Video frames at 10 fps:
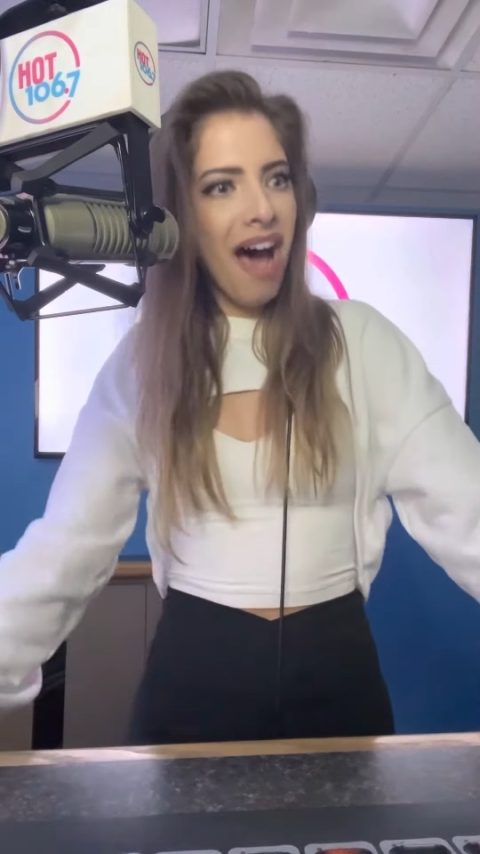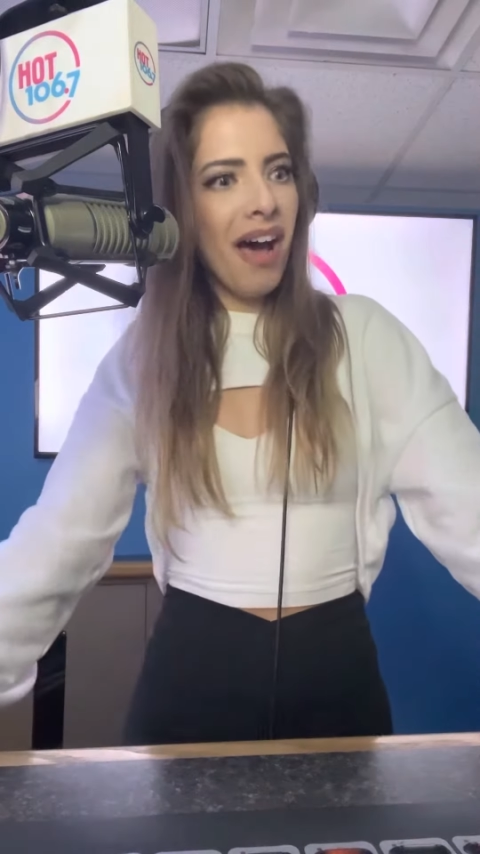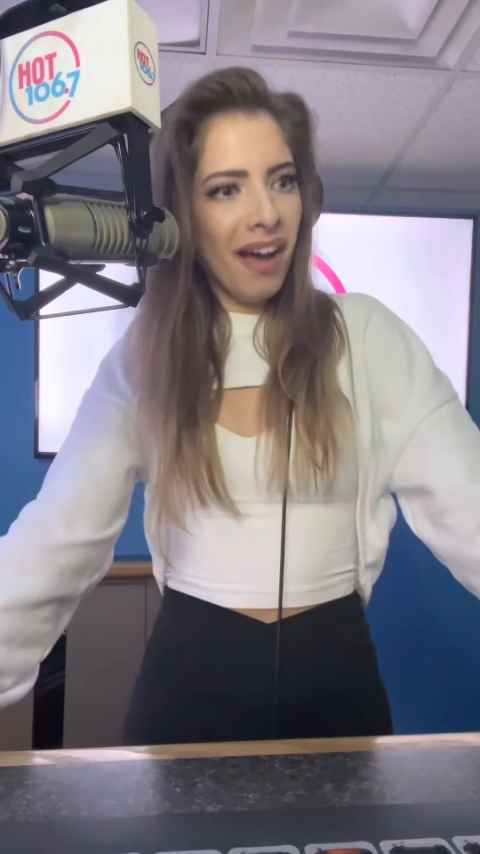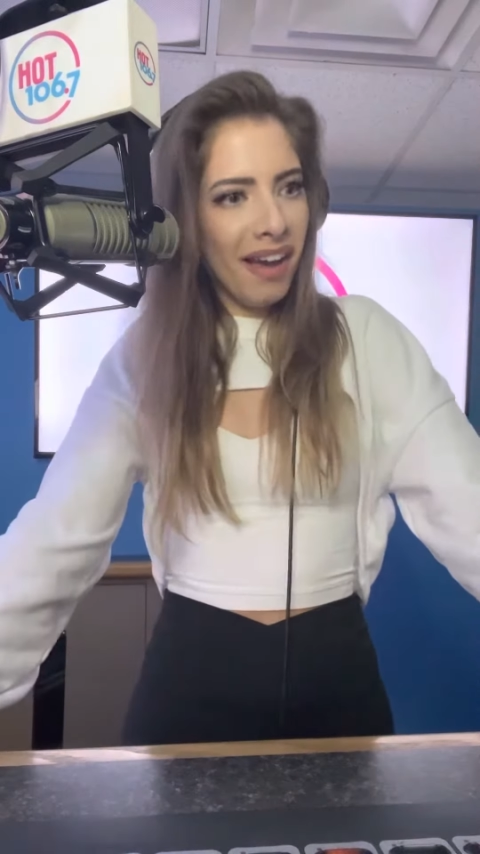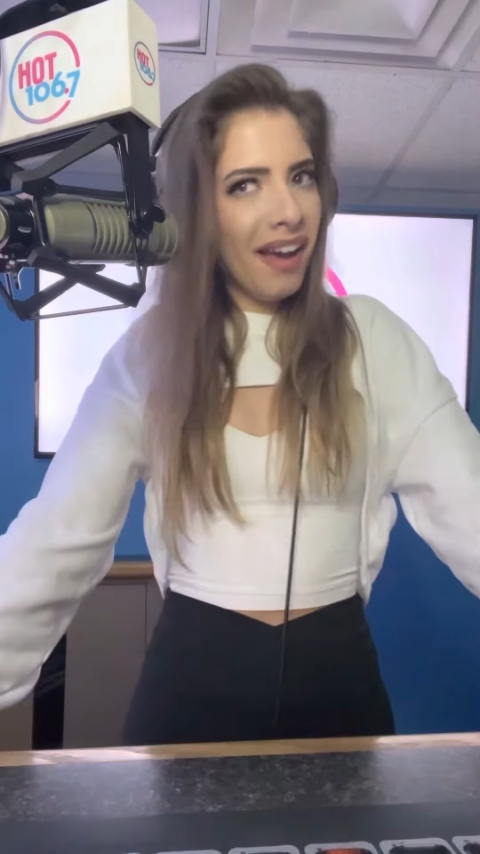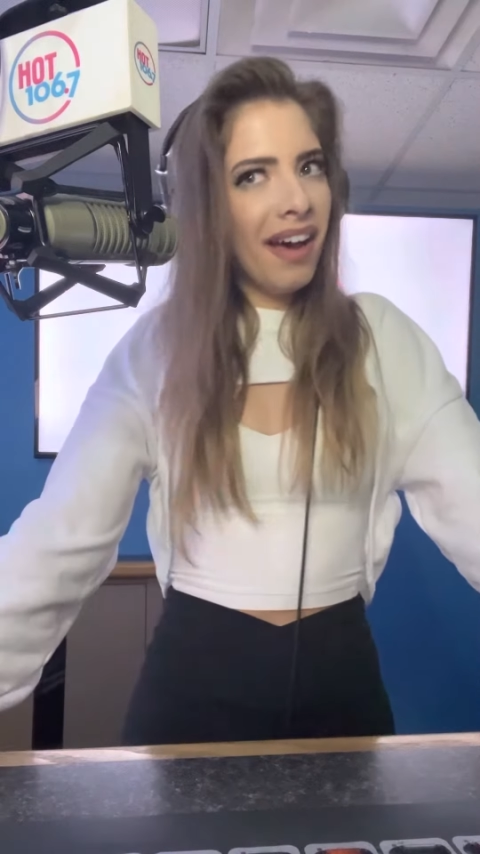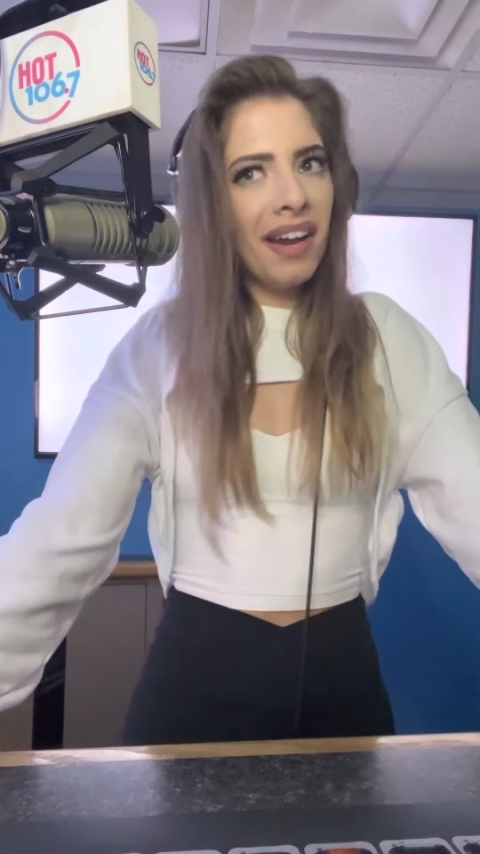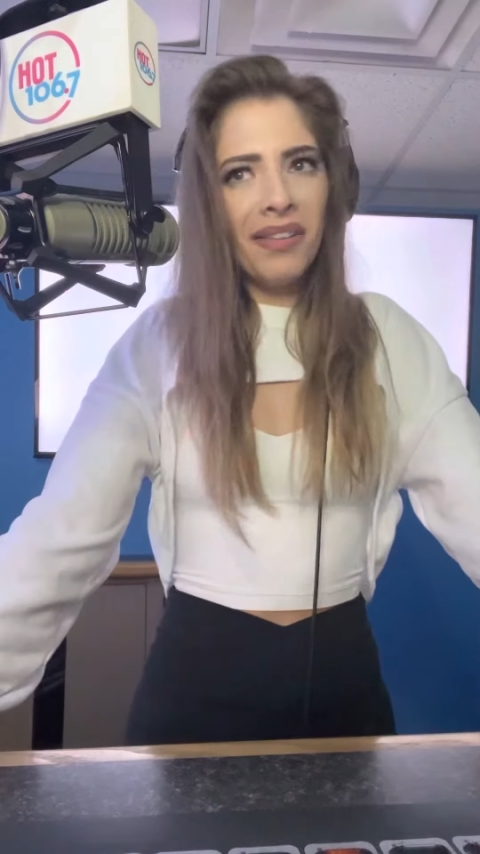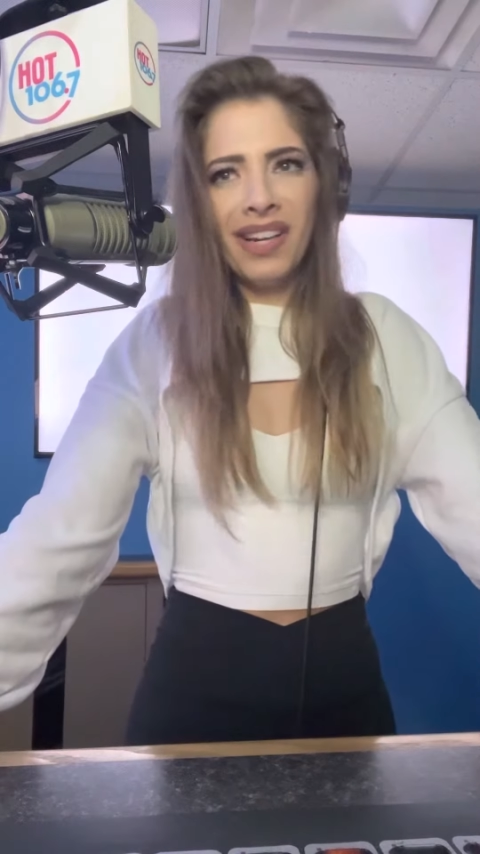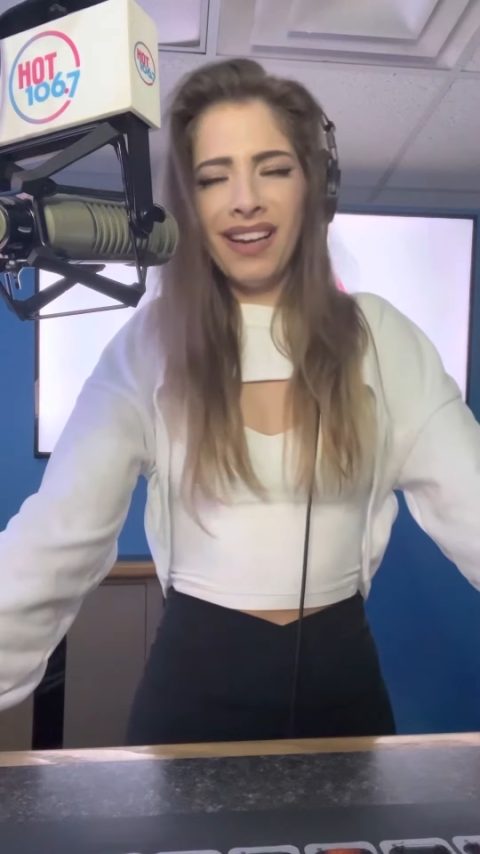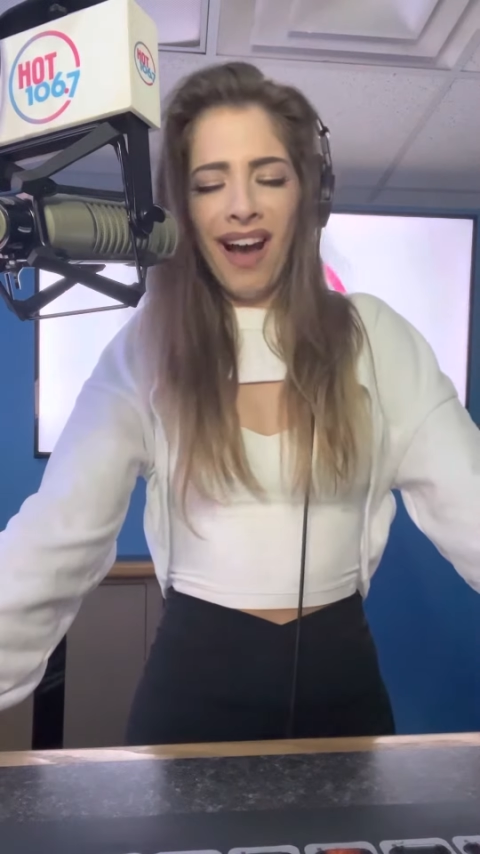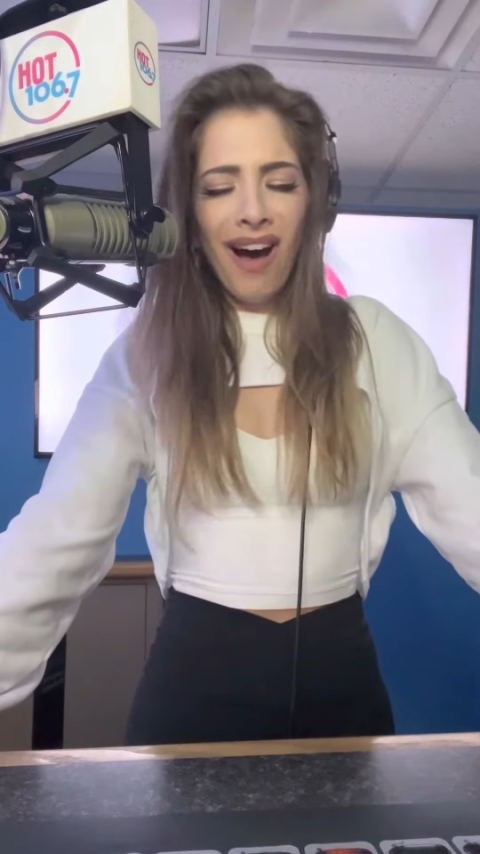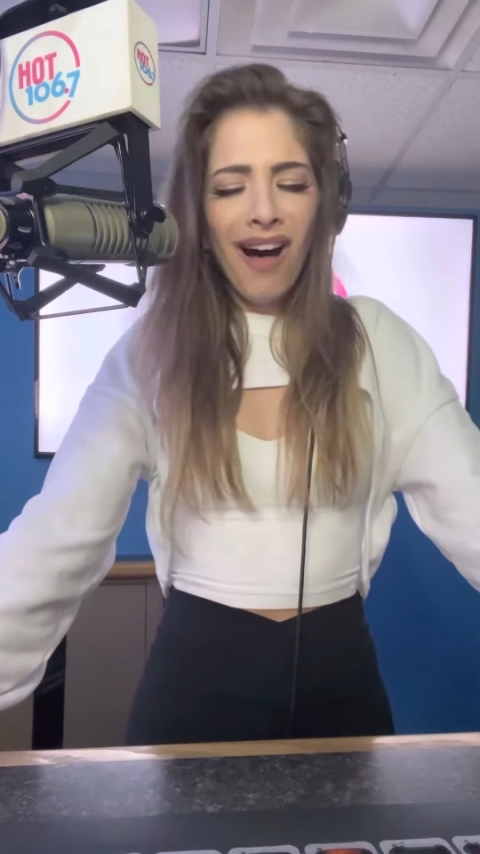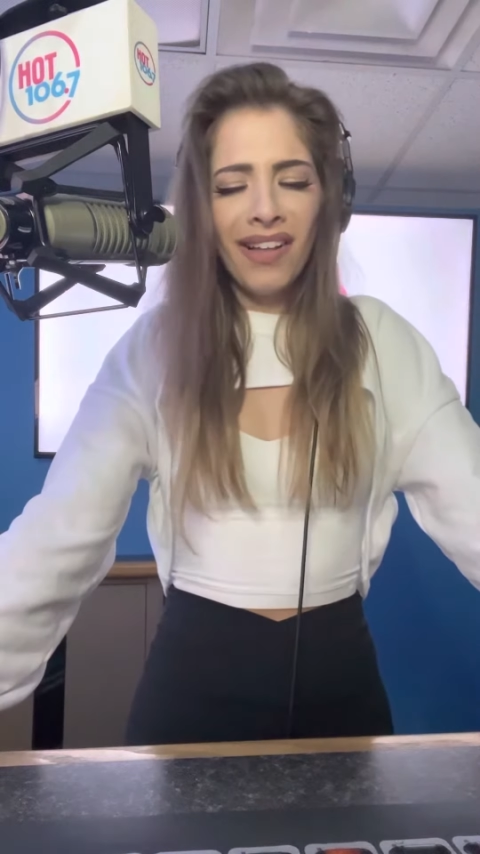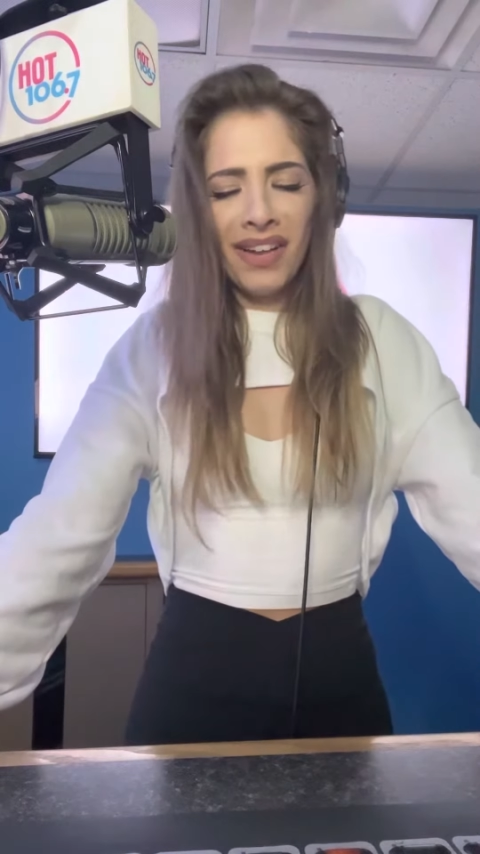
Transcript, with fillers: party Cause all